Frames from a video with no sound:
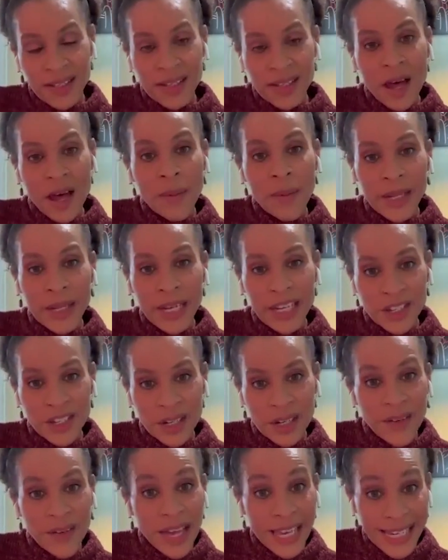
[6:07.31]
It's a
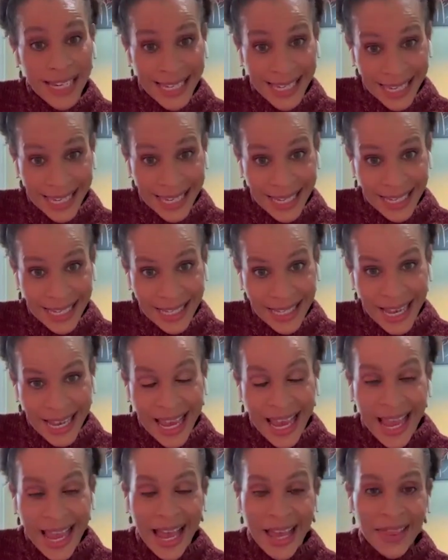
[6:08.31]
combination of ideas.
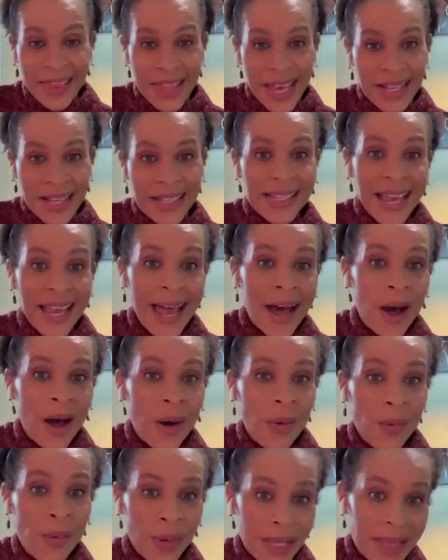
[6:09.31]
And that's
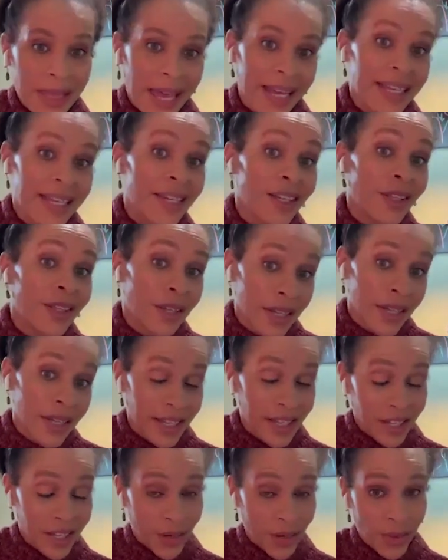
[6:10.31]
how we like to
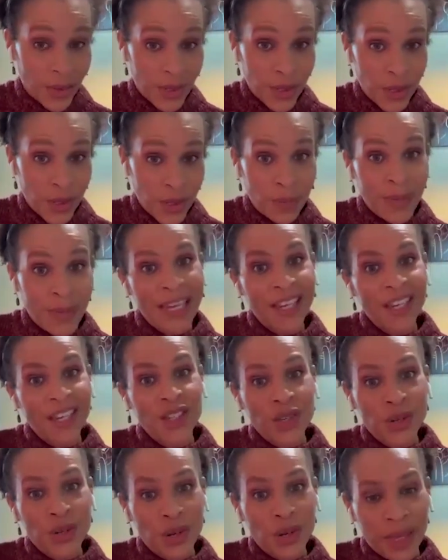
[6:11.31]
look at stone soup,
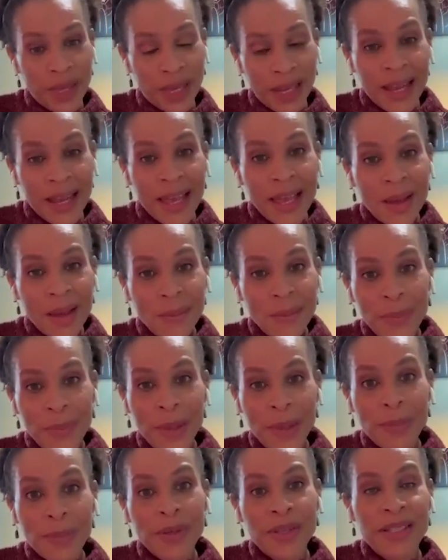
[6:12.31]
making sure that
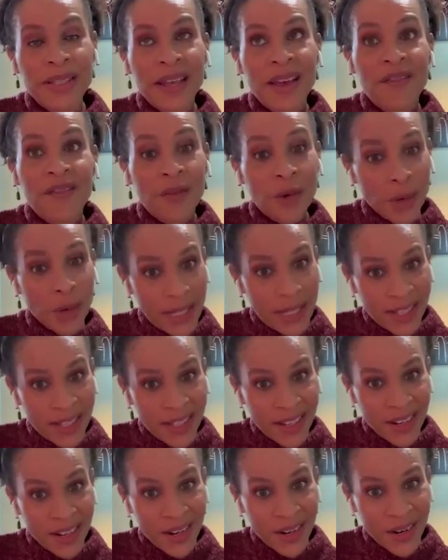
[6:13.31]
people's
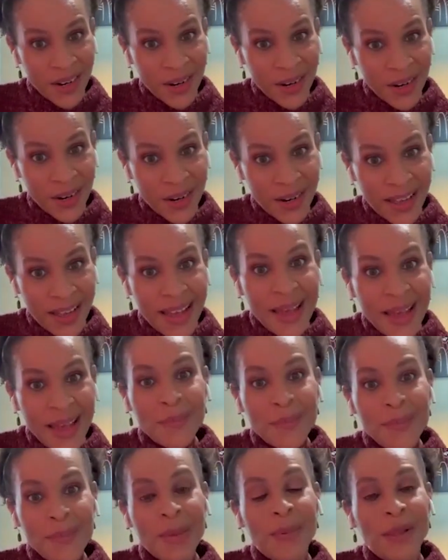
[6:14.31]
voices are heard,
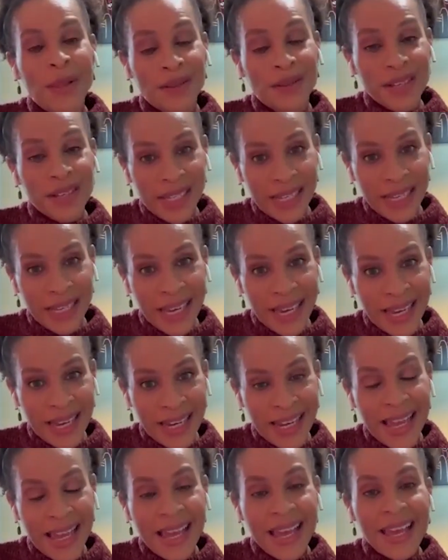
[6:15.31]
people are
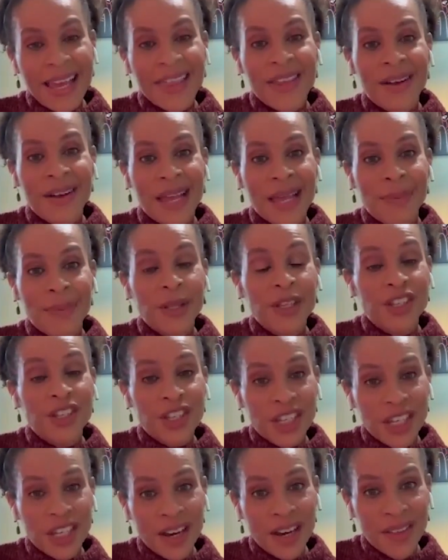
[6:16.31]
seen, they're able to
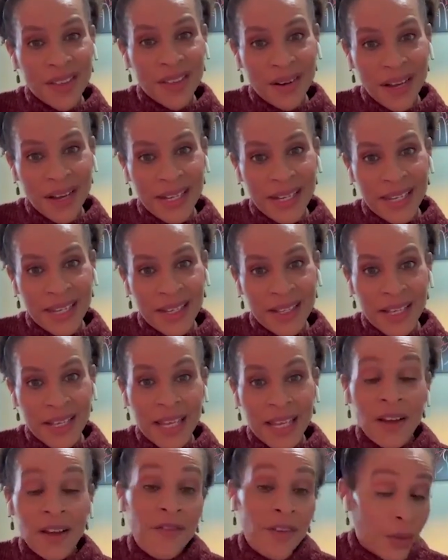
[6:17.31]
share their ideas
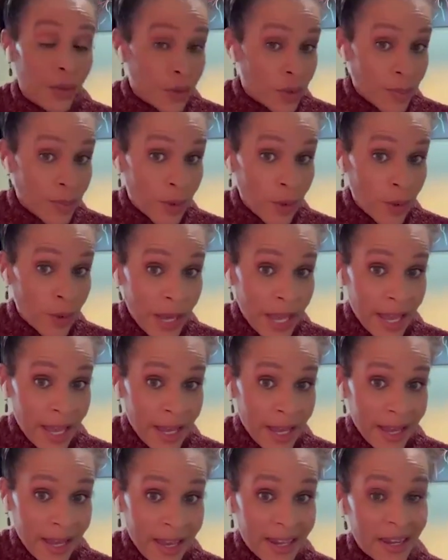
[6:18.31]
in a vulnerable
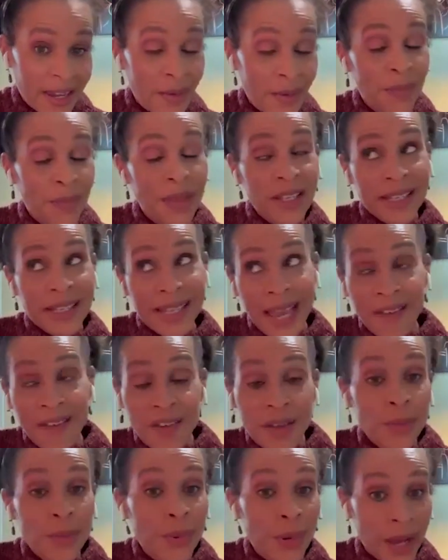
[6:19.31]
way, in a
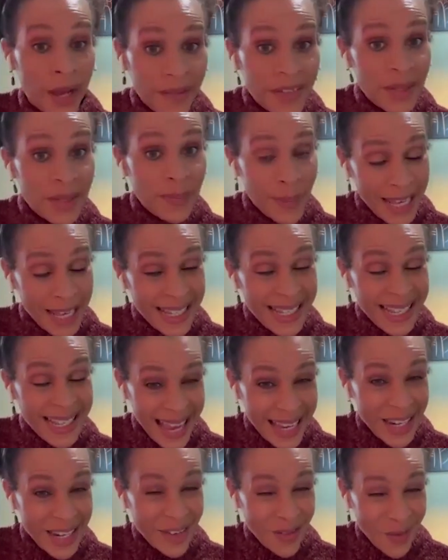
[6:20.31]
safe and brave space
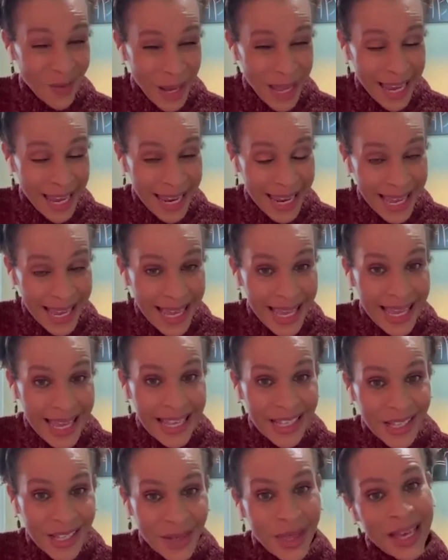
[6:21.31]
kind of way.
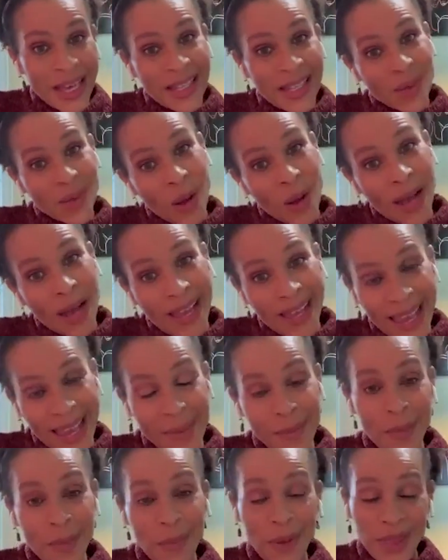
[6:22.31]
So that's why I
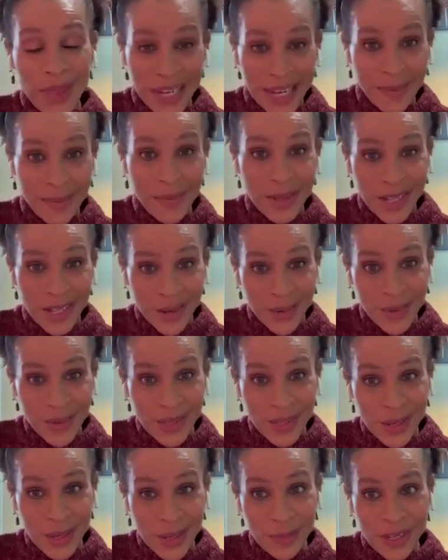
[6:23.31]
came up with the name
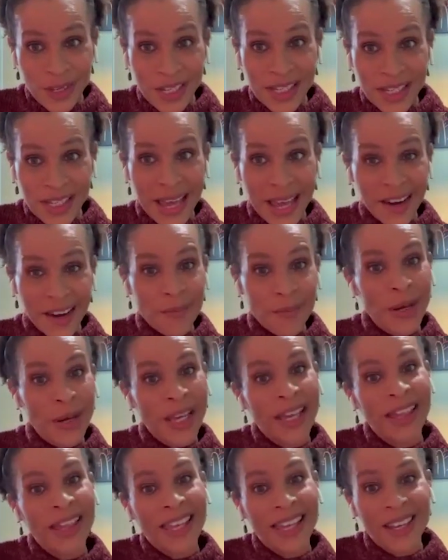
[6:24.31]
Stone Soup, just kind of
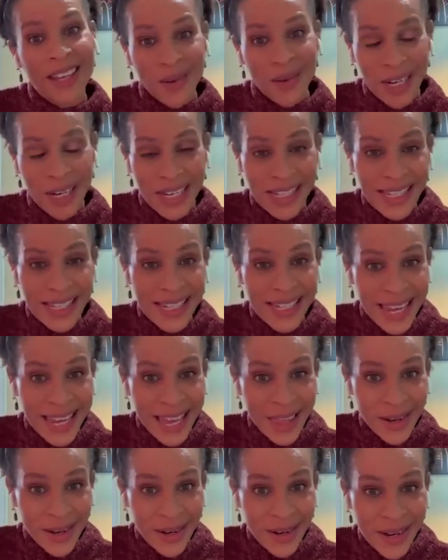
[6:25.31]
bringing the ingredients
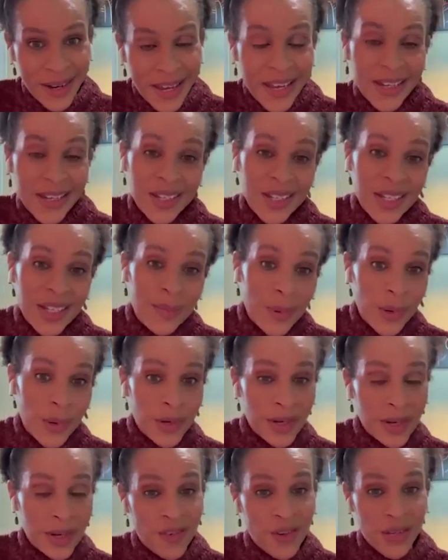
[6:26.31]
together to
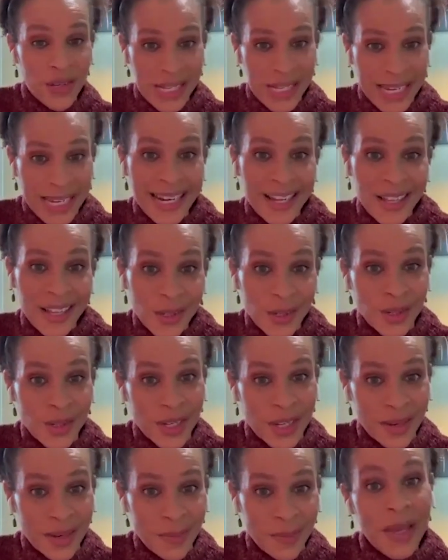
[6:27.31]
support diversity and
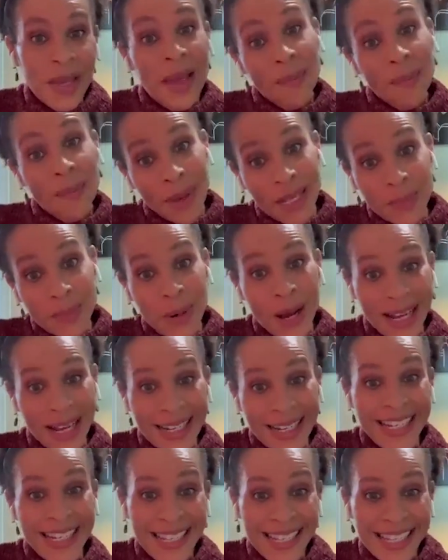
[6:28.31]
inclusion best
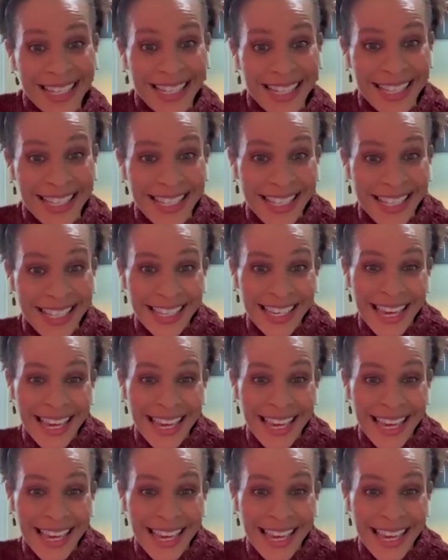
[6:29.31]
practices.